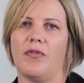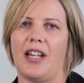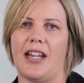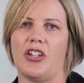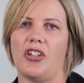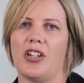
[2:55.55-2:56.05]

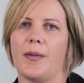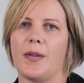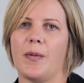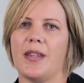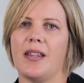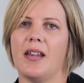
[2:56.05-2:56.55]

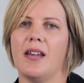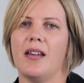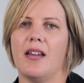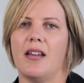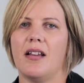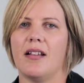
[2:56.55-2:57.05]
relationships with.
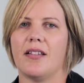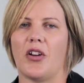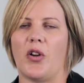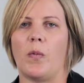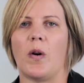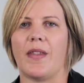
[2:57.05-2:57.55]

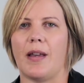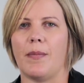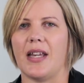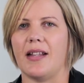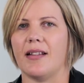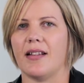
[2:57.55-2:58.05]
So what that
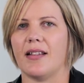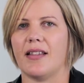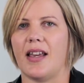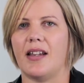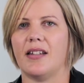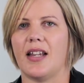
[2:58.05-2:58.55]
means is
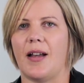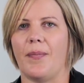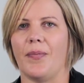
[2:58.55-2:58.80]
that